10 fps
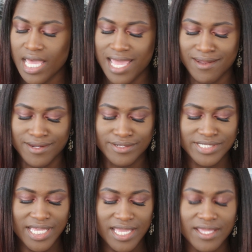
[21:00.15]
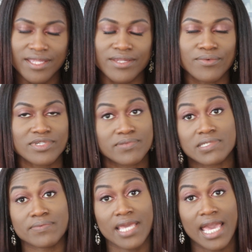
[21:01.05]
And understand, we're
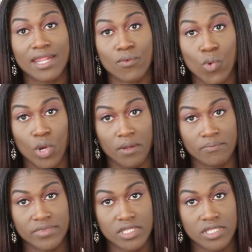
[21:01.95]
supposed to be adding warmth.